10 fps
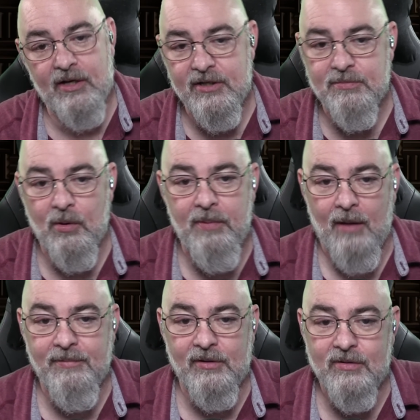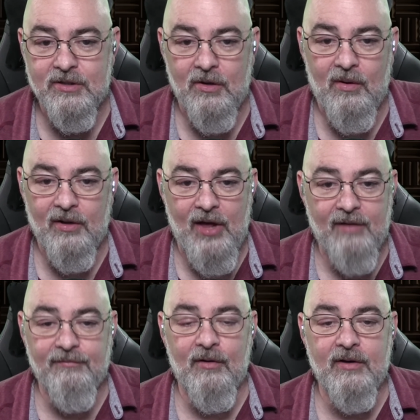is more popular. So on that
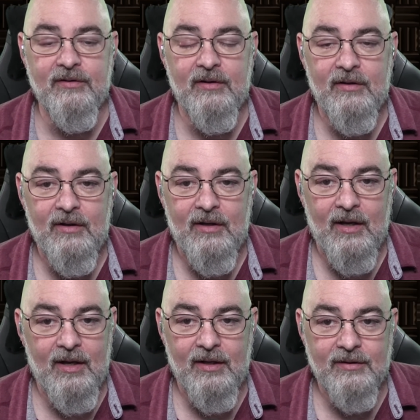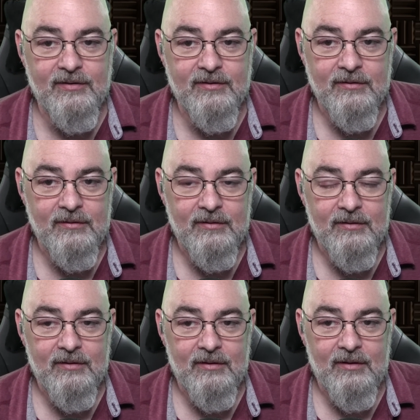front, it's
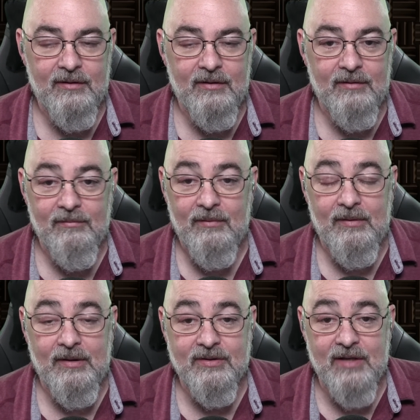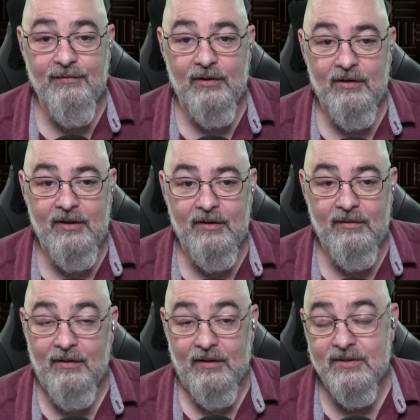definitely
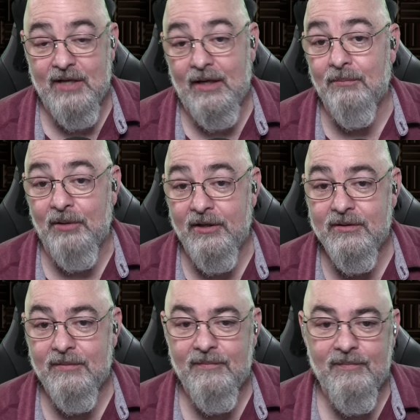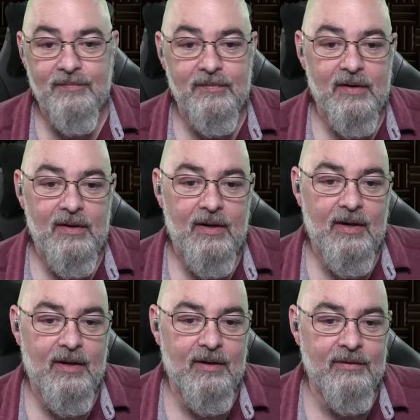in second place.
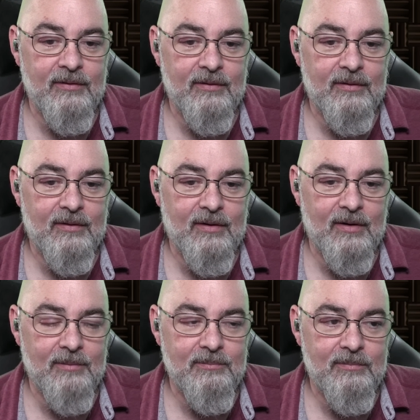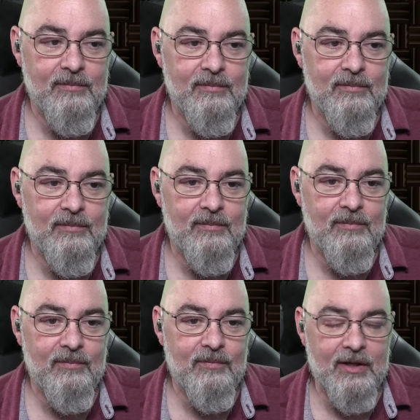And
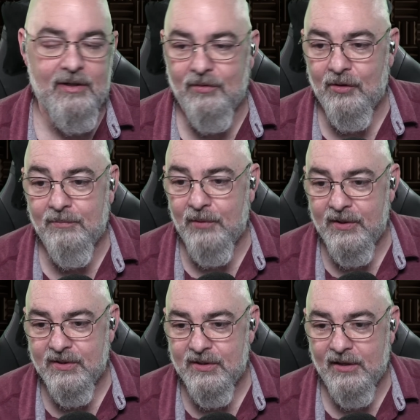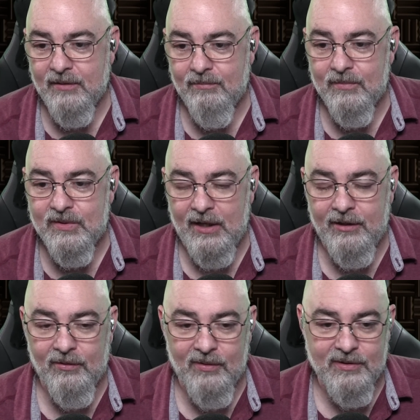that in third place is like
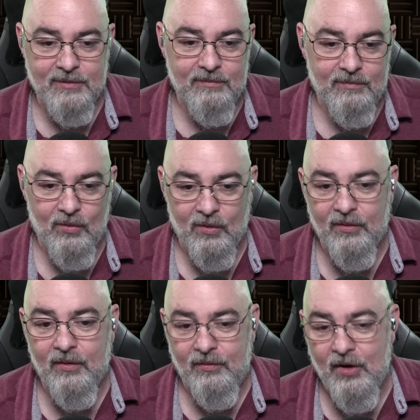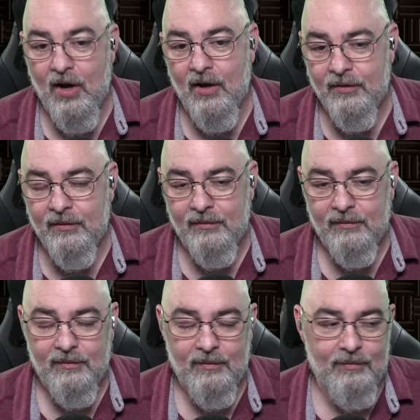secularism or
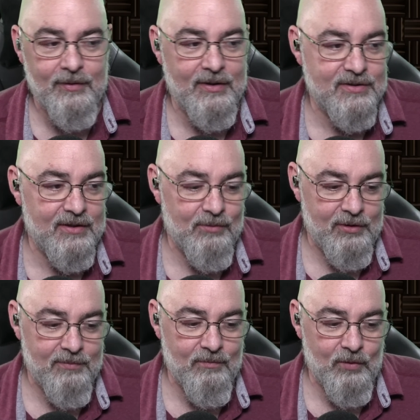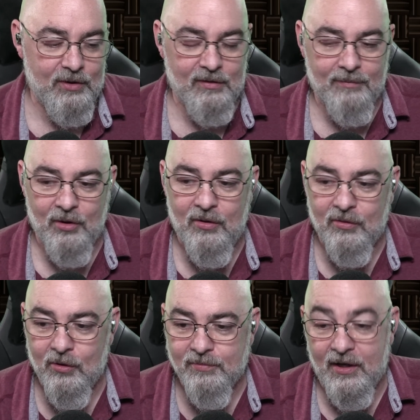non-theistic when you lump the whole
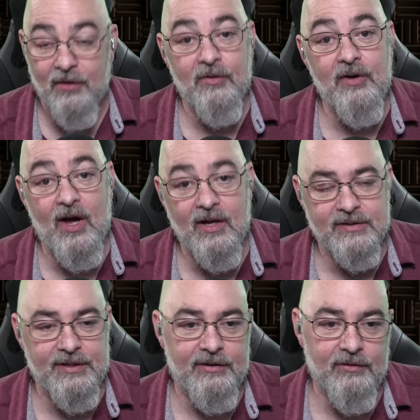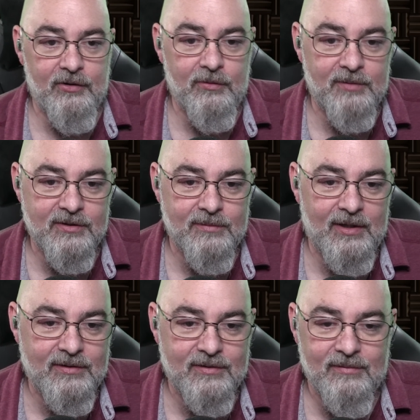group together, not secular humanism.
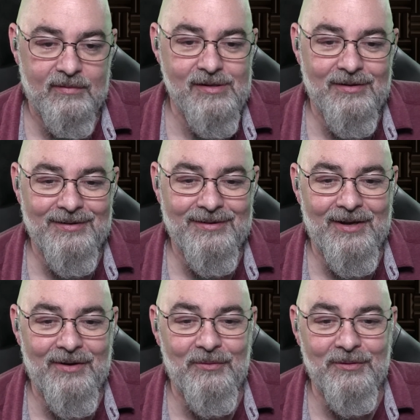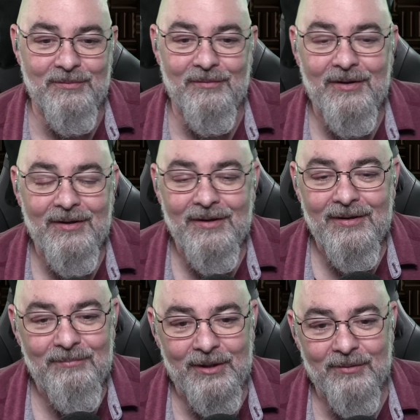That wouldn't
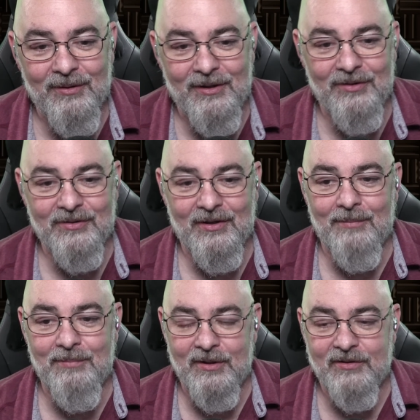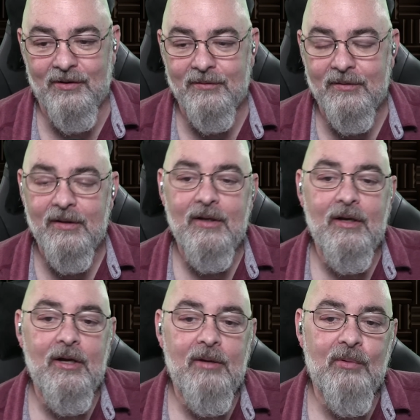be anywhere near the top on its own.
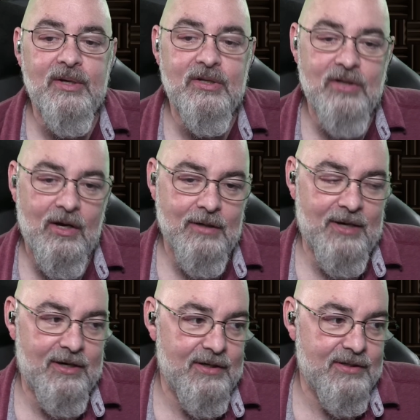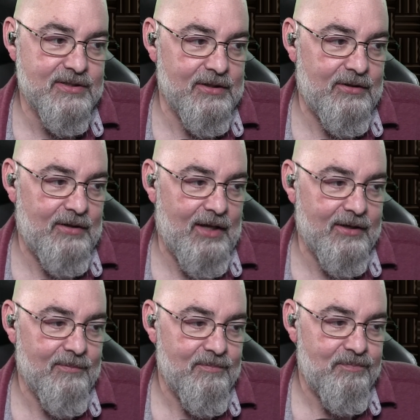But when you talk about it, it's still
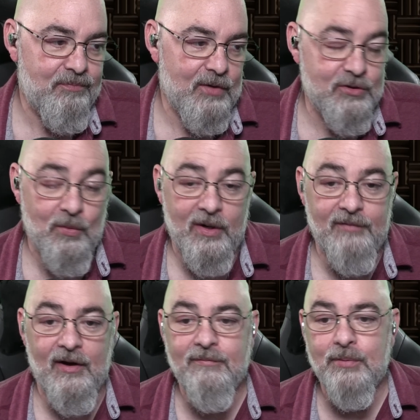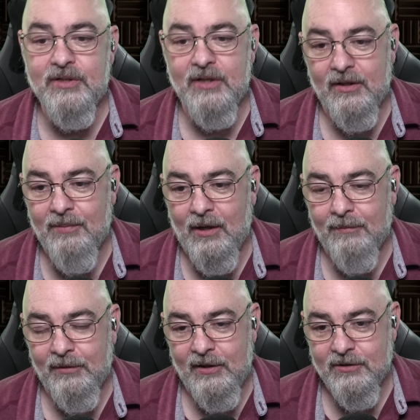like 25% of the
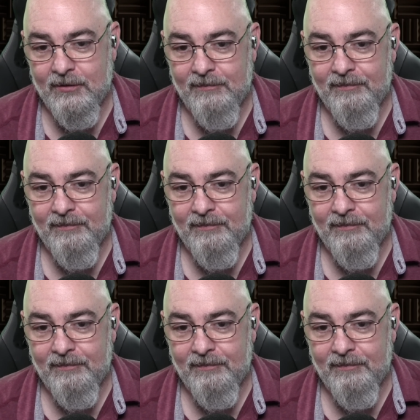population.